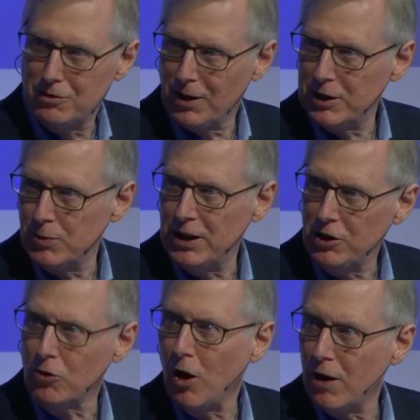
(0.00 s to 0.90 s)
transmitting,
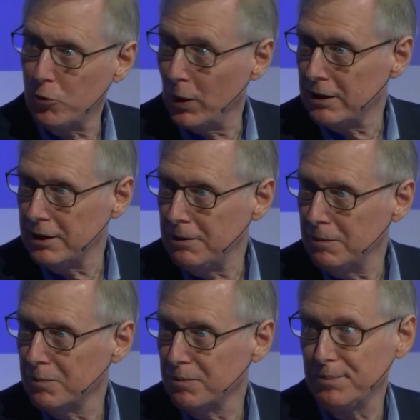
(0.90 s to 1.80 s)
you're off quickly.
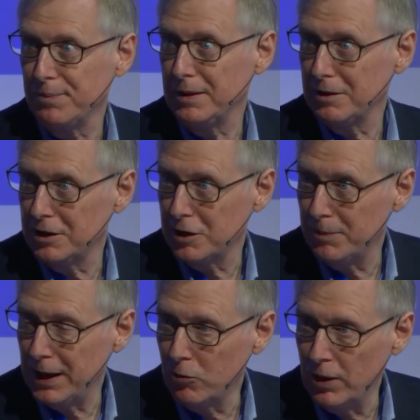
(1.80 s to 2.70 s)
It's a
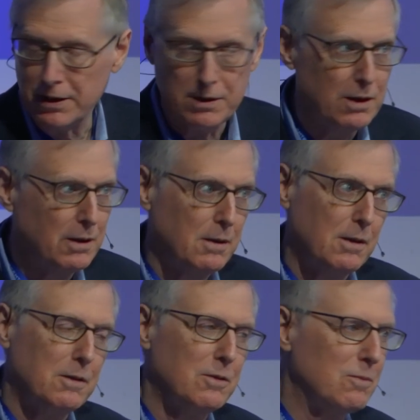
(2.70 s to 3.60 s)
big win.
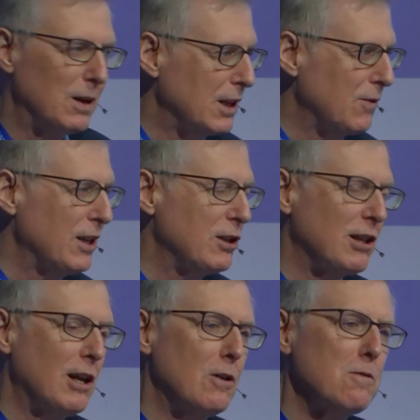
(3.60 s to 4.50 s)
Relatively
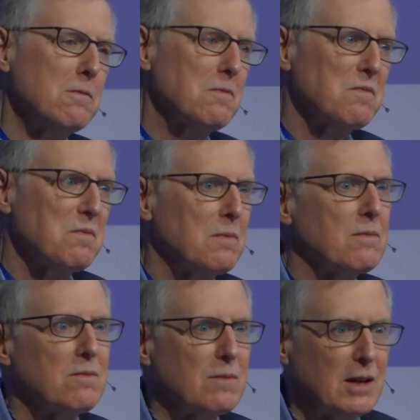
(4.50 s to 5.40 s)
slow,
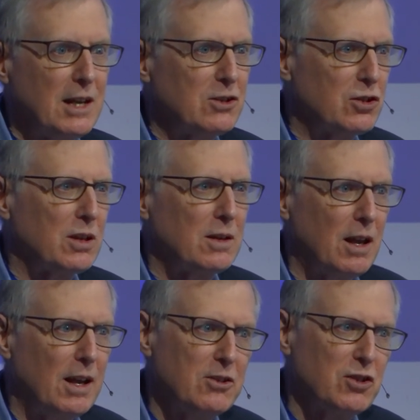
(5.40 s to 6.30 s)
it's
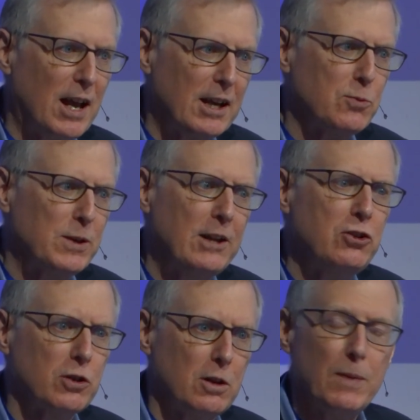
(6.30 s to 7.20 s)

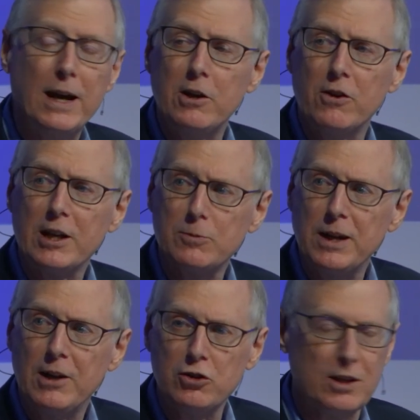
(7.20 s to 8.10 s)
exponential, binary
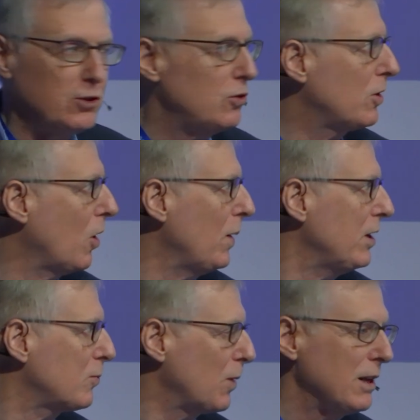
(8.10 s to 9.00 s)
exponential as you go
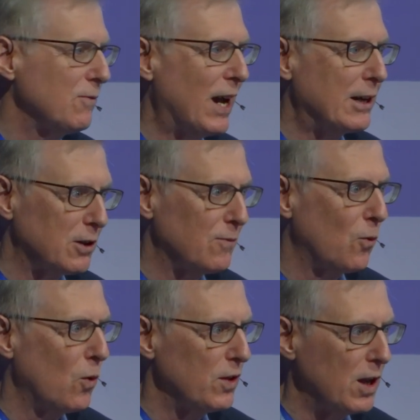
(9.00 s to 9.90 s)
each spreading factor for the